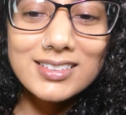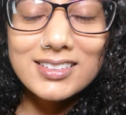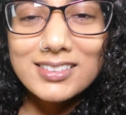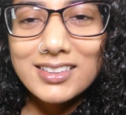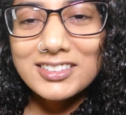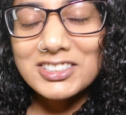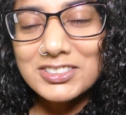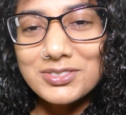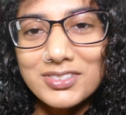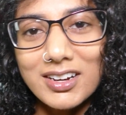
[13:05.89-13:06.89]
they're
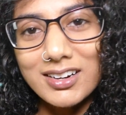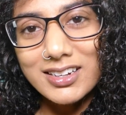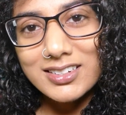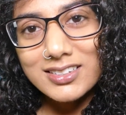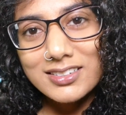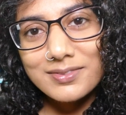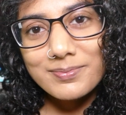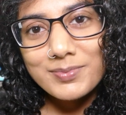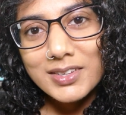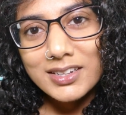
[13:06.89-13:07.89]
just worried.
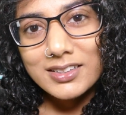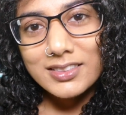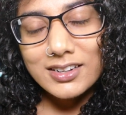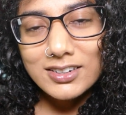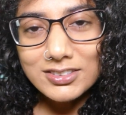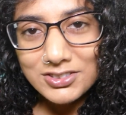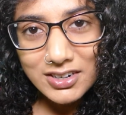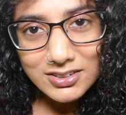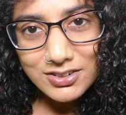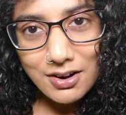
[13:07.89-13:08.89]
They're not
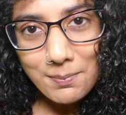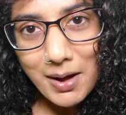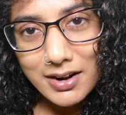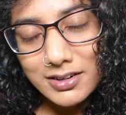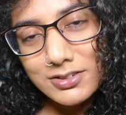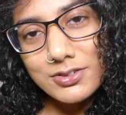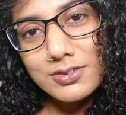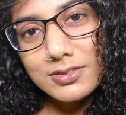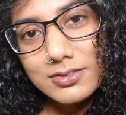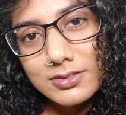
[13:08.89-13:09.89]
trying to talk bad at you
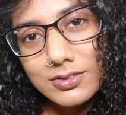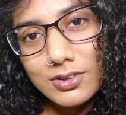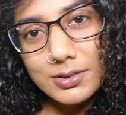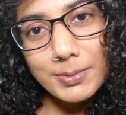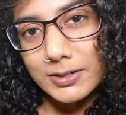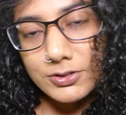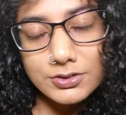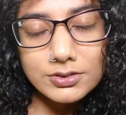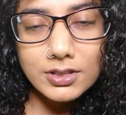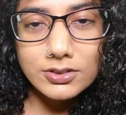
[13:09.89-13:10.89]
or about
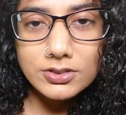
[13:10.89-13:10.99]
you. They